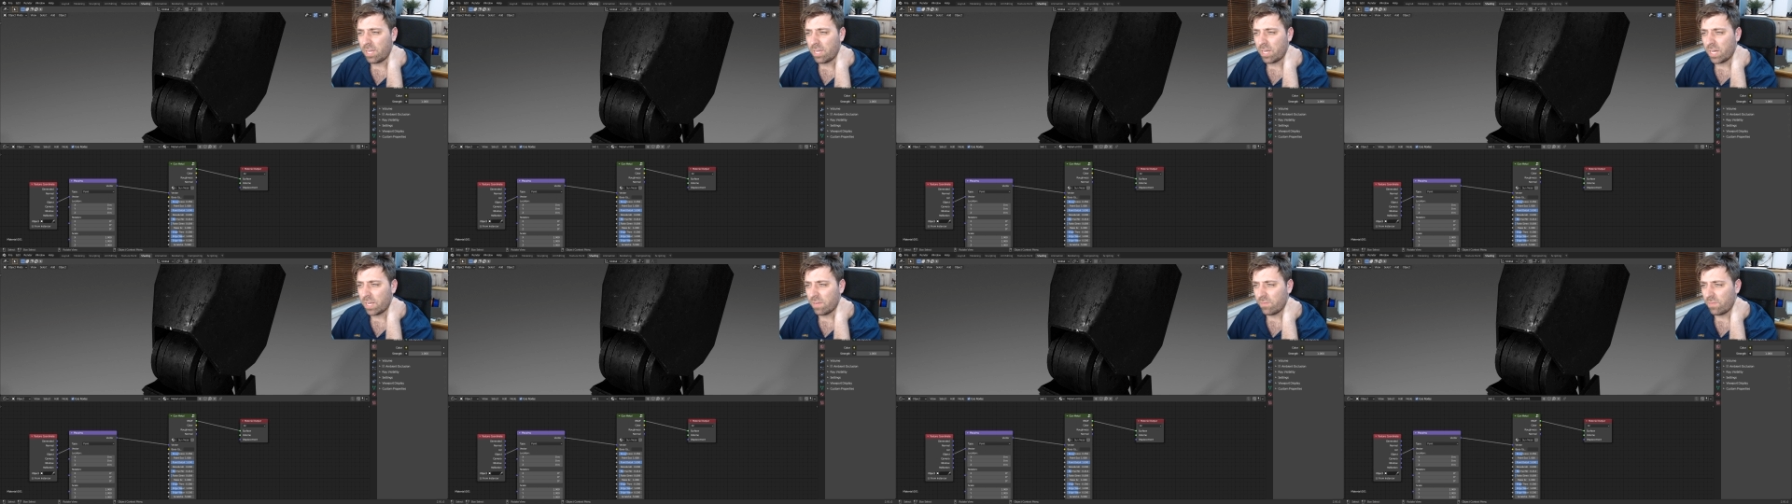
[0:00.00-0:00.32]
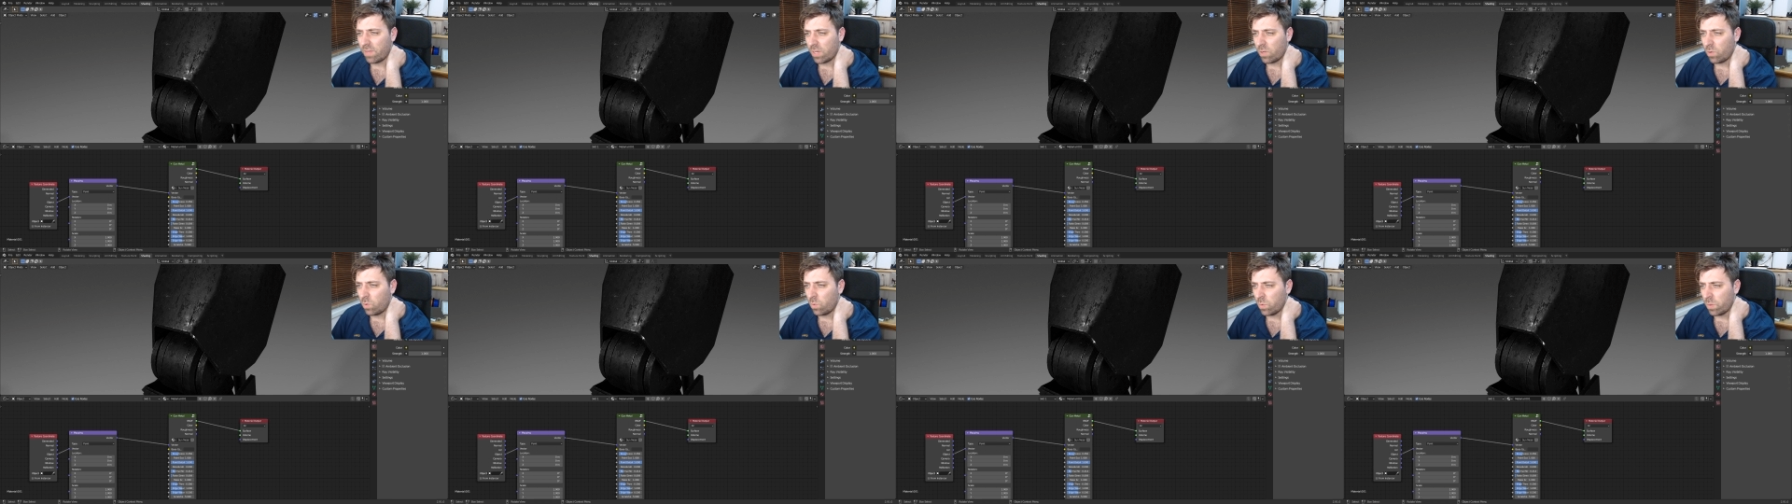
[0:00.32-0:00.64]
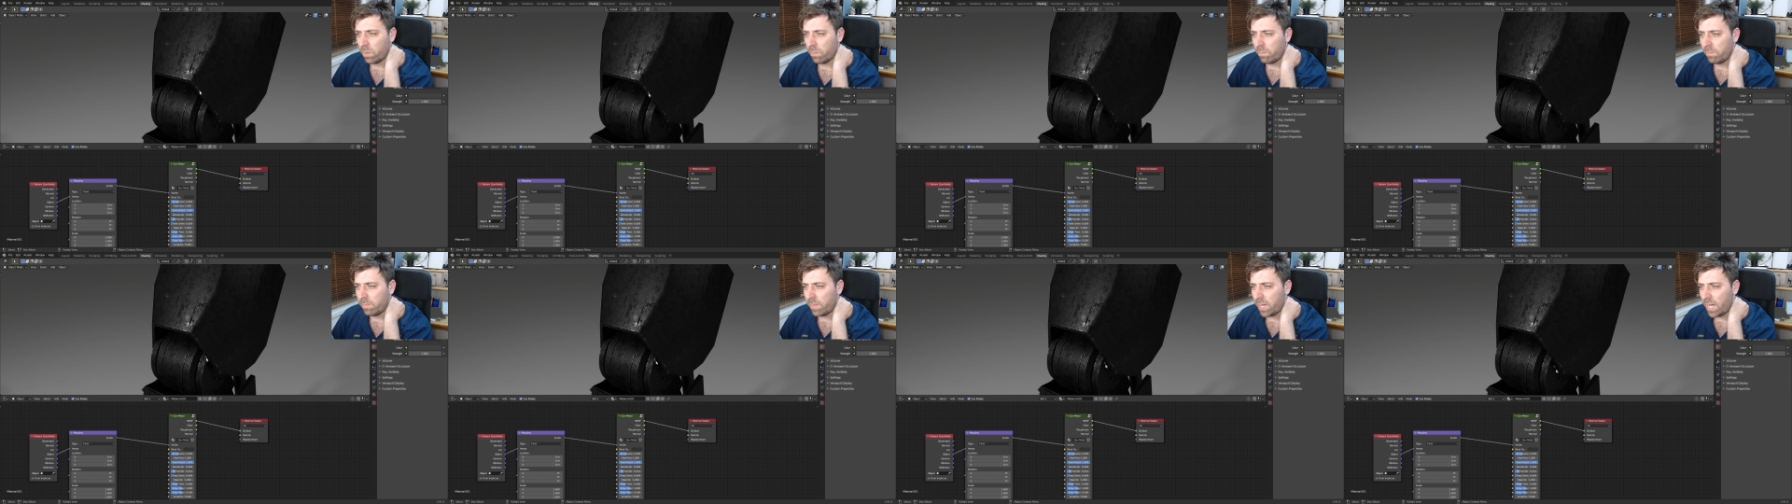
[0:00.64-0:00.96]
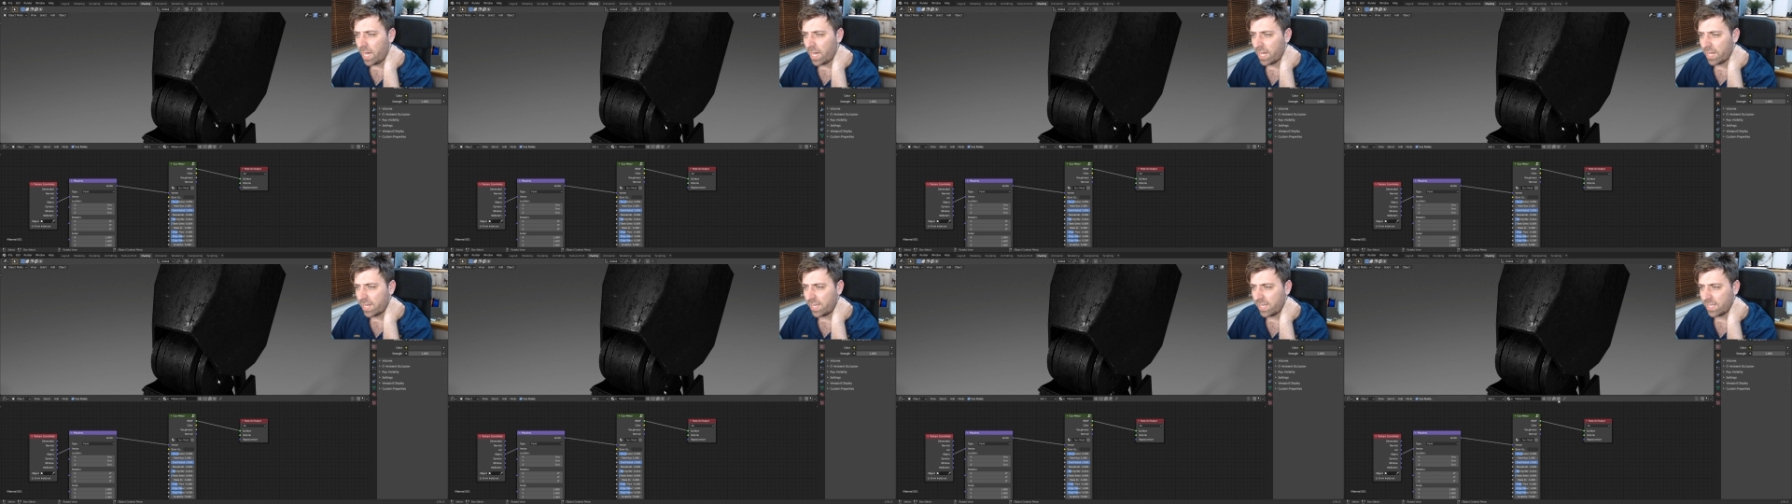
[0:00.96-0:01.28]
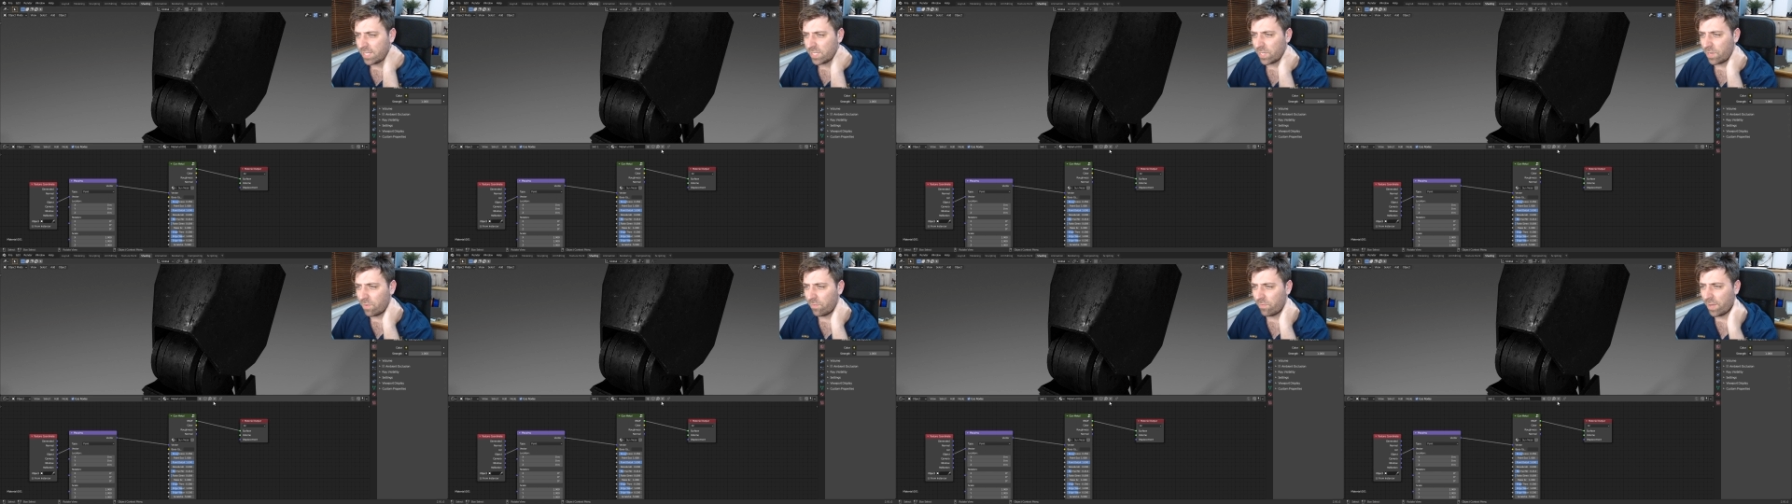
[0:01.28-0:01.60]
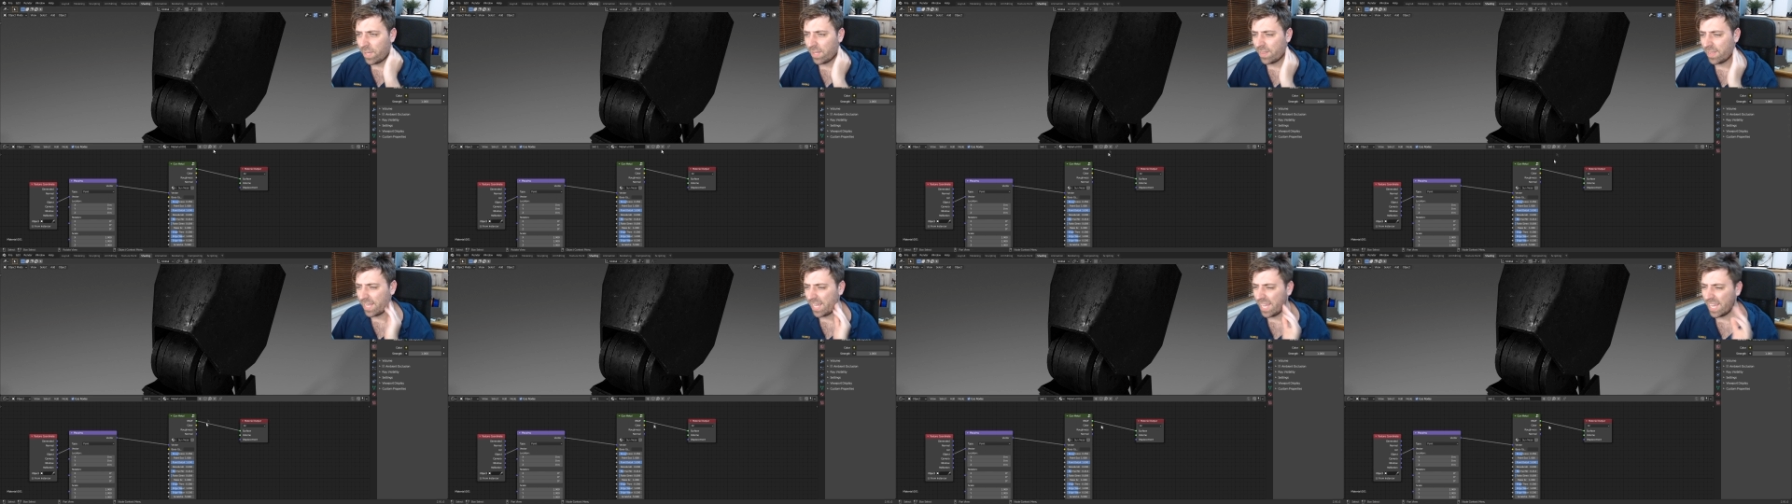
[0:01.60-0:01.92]
kind of like all the markings
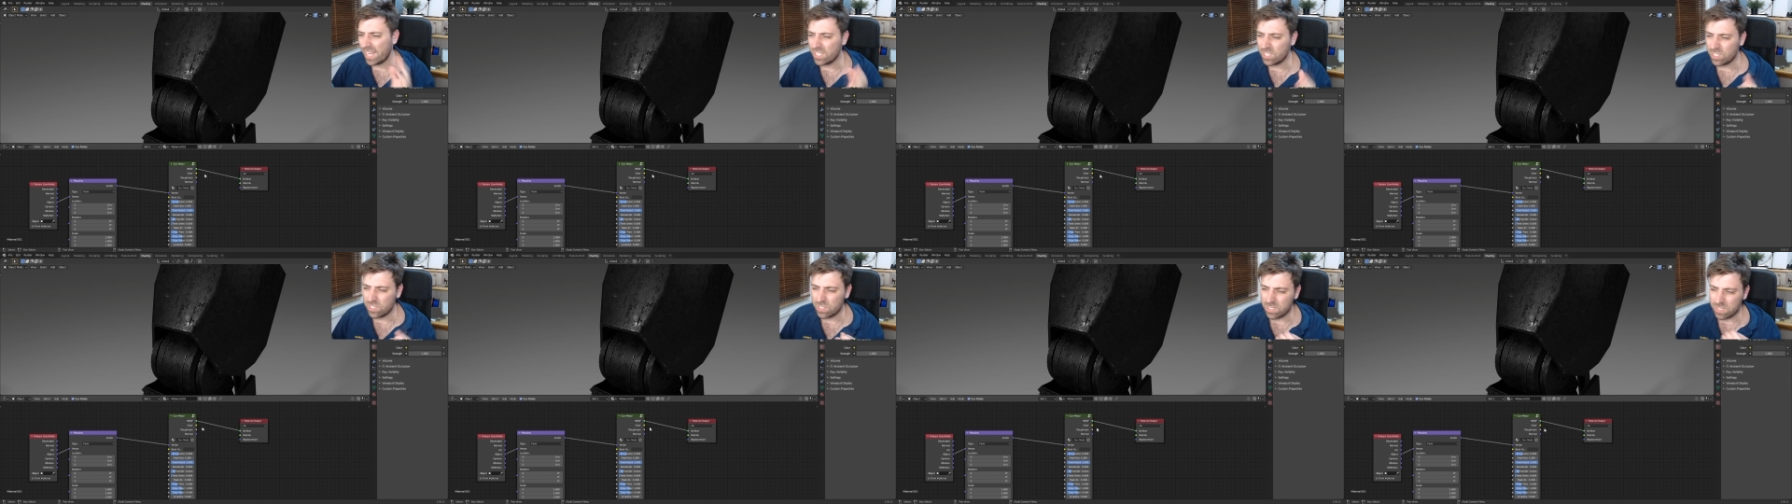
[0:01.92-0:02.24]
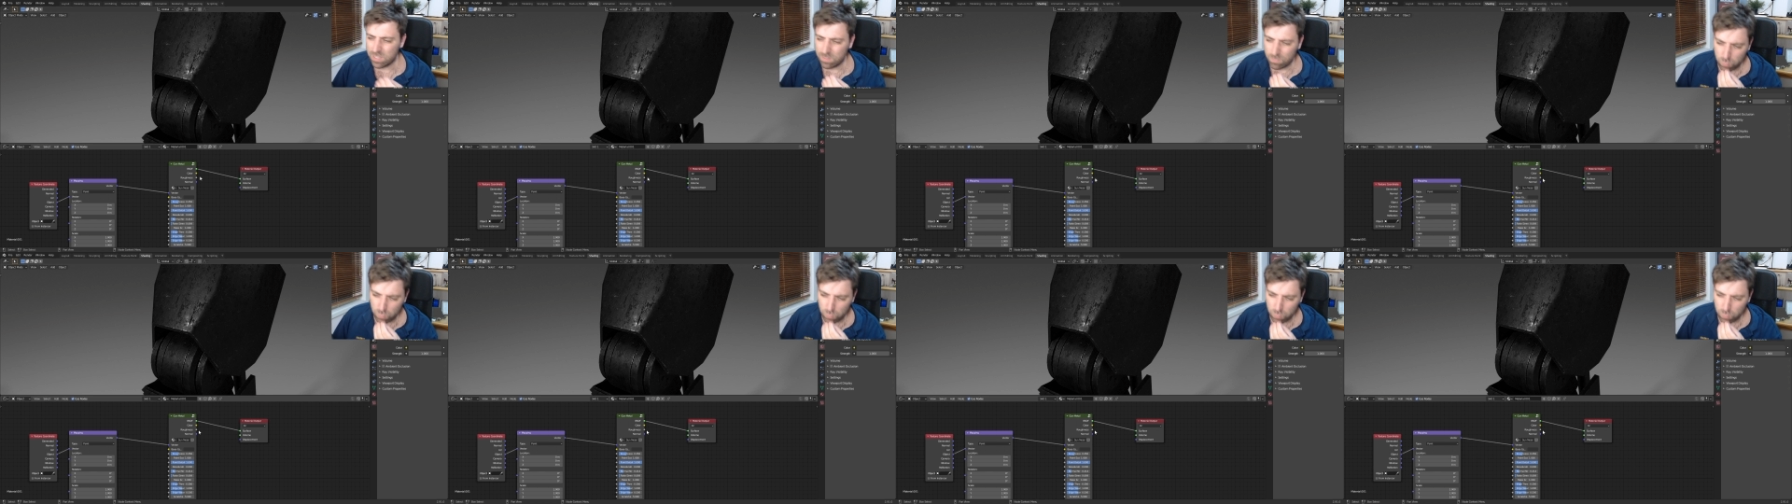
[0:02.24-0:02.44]
around the edges.